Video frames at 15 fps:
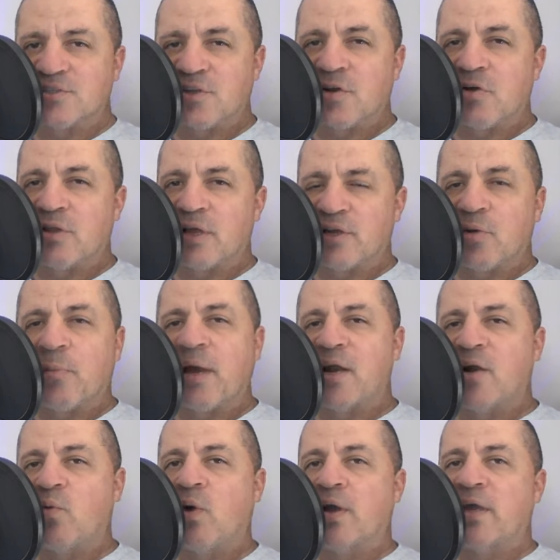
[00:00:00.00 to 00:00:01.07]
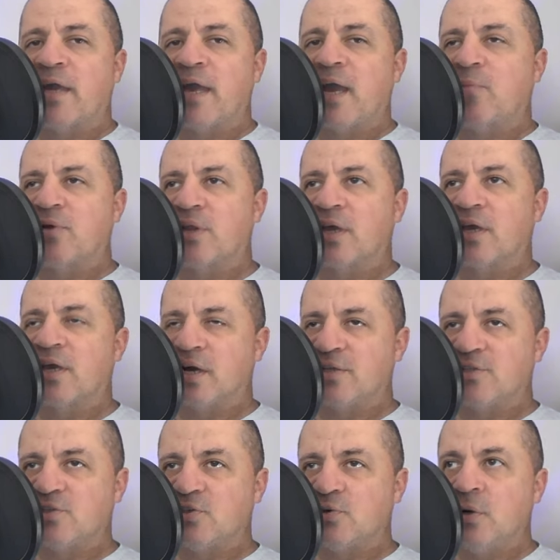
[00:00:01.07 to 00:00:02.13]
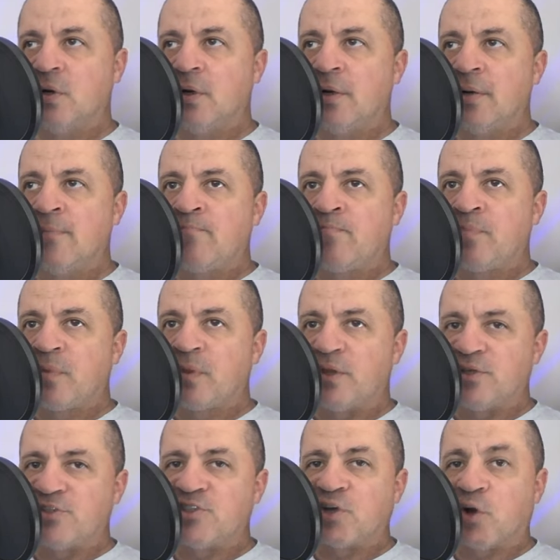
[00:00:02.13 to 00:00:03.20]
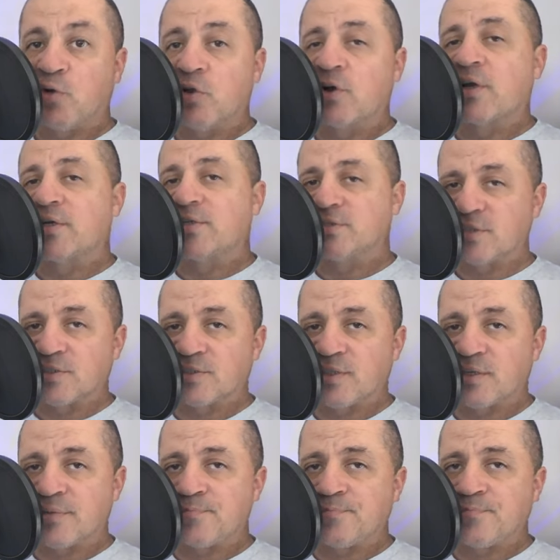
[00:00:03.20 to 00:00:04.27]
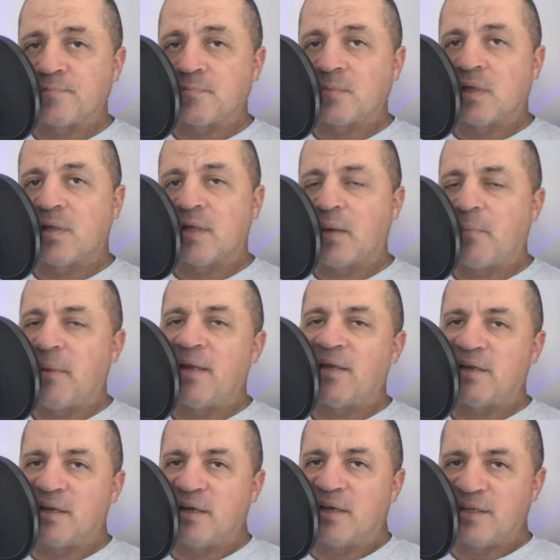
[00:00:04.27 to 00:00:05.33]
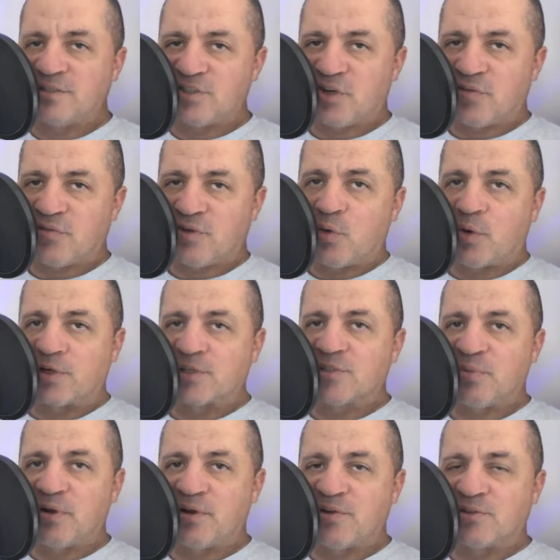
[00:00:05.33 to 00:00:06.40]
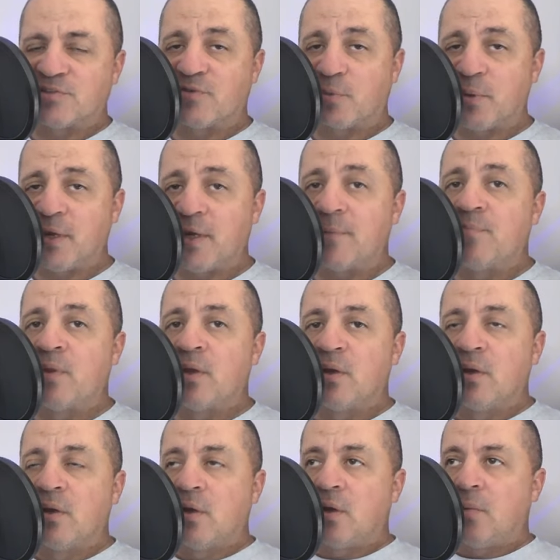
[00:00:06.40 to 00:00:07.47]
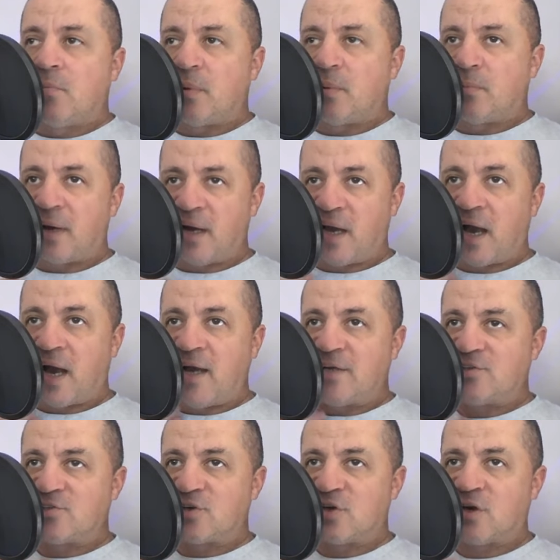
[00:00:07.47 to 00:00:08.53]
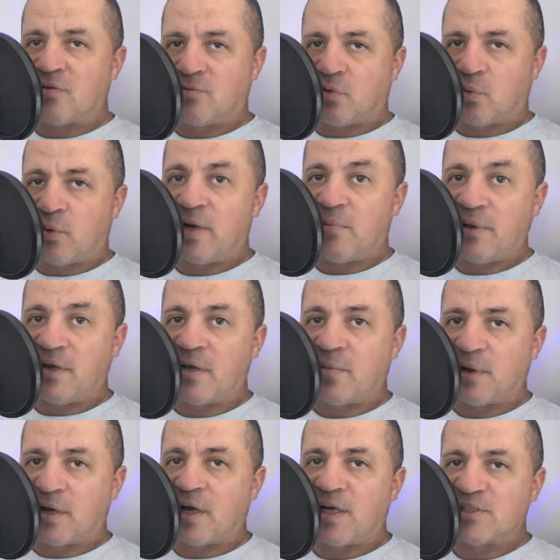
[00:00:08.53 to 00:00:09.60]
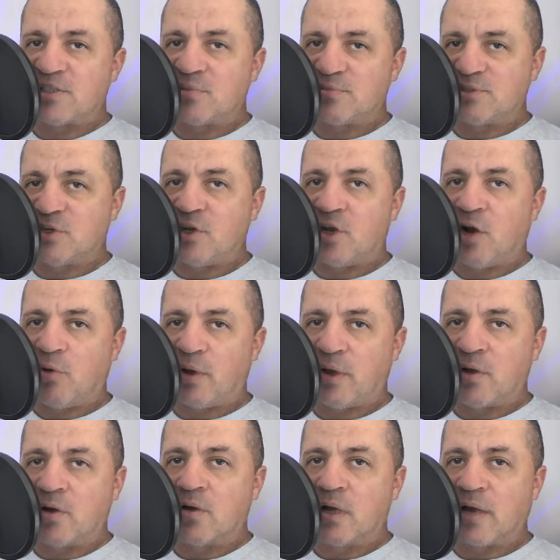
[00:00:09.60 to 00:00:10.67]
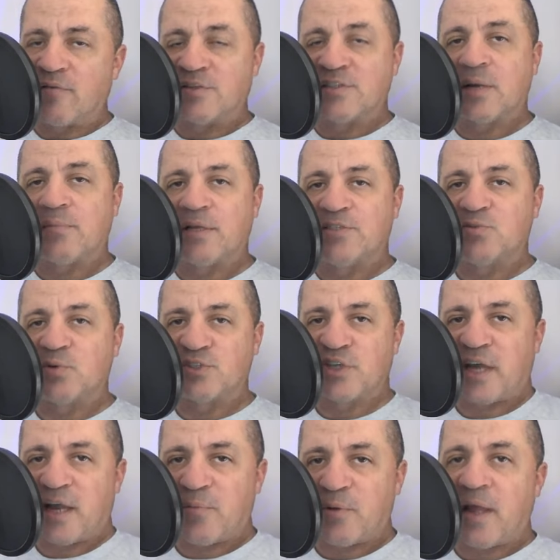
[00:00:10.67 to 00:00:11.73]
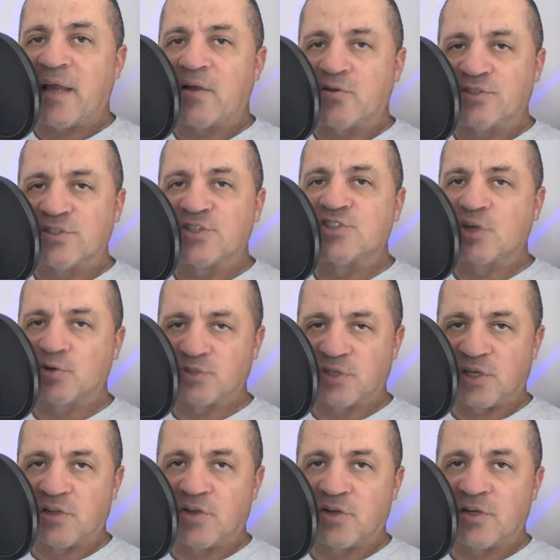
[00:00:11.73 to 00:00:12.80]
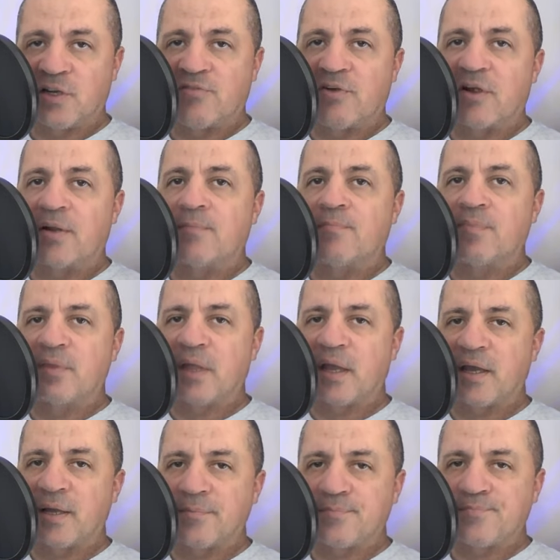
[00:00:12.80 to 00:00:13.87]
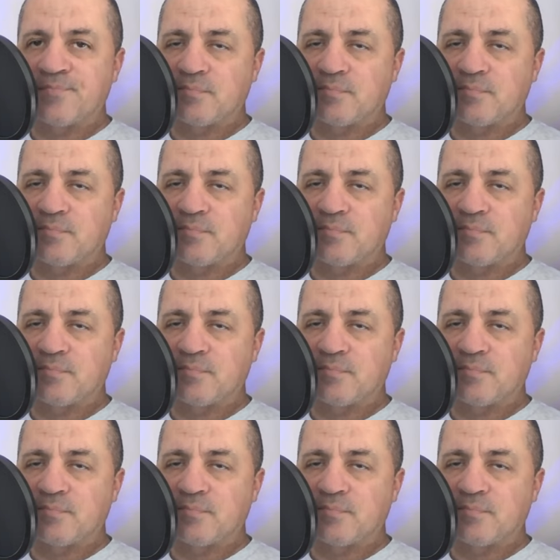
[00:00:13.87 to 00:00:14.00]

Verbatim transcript: you know, like no matter what camera they cut to, the show looked consistent. And that made it an easier viewer experience for me but my eyes have already become accustomed to knowing every time they switch camera angles the show's going to look different and